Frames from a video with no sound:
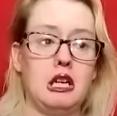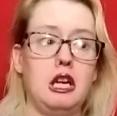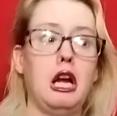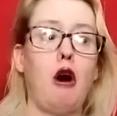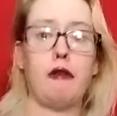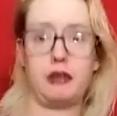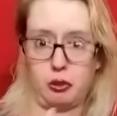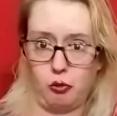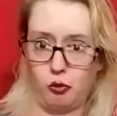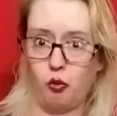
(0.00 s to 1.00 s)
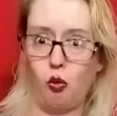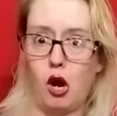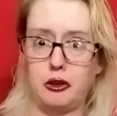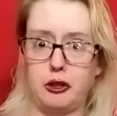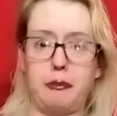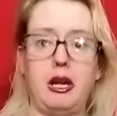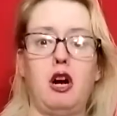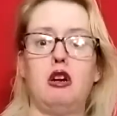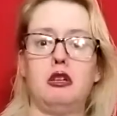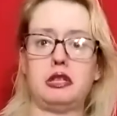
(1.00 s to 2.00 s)
not only just watch it, but
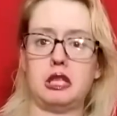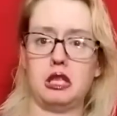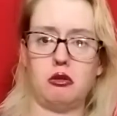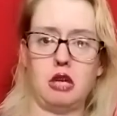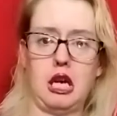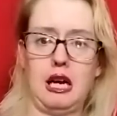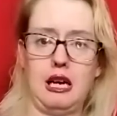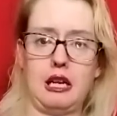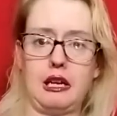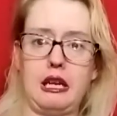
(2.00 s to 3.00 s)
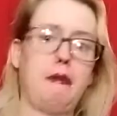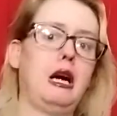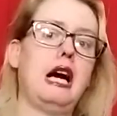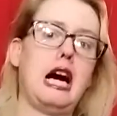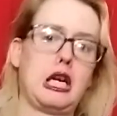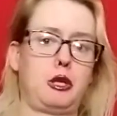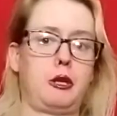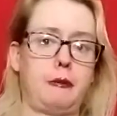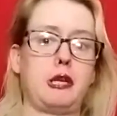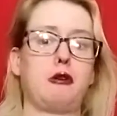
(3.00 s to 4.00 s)
also uh, get my actual
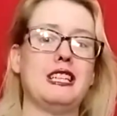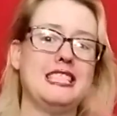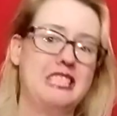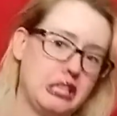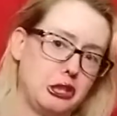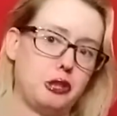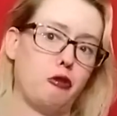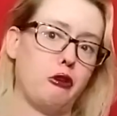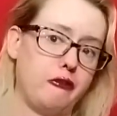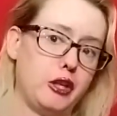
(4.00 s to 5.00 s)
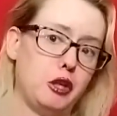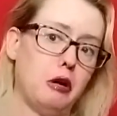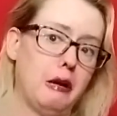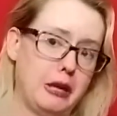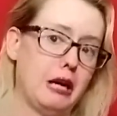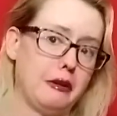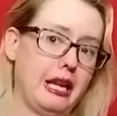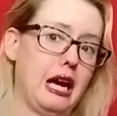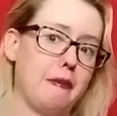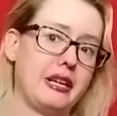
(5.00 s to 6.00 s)
special edition review about
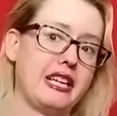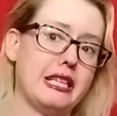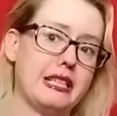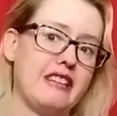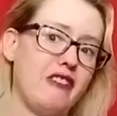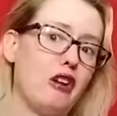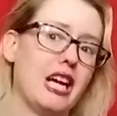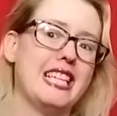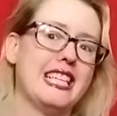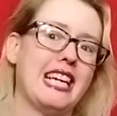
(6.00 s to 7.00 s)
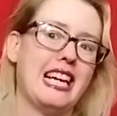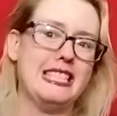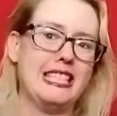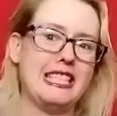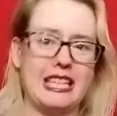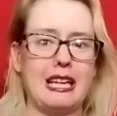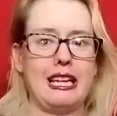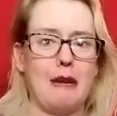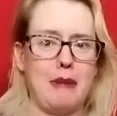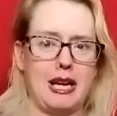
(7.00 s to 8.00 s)
that because I felt I, I needed to get
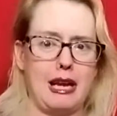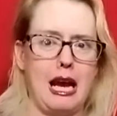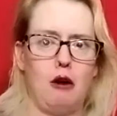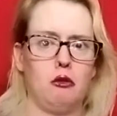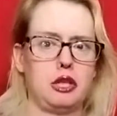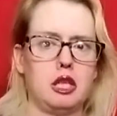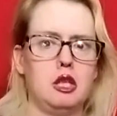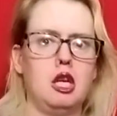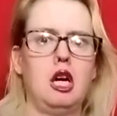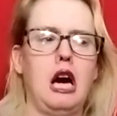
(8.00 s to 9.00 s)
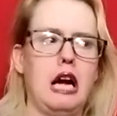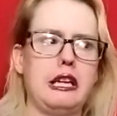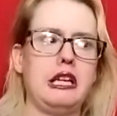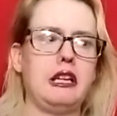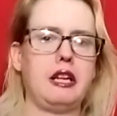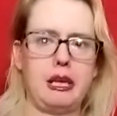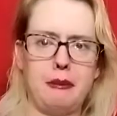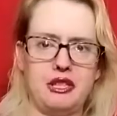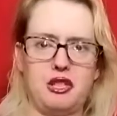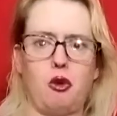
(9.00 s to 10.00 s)
that back out. I needed to get
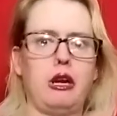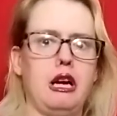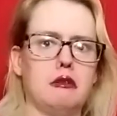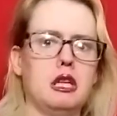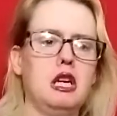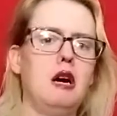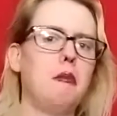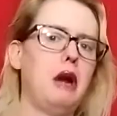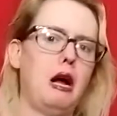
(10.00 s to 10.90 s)
my story out. But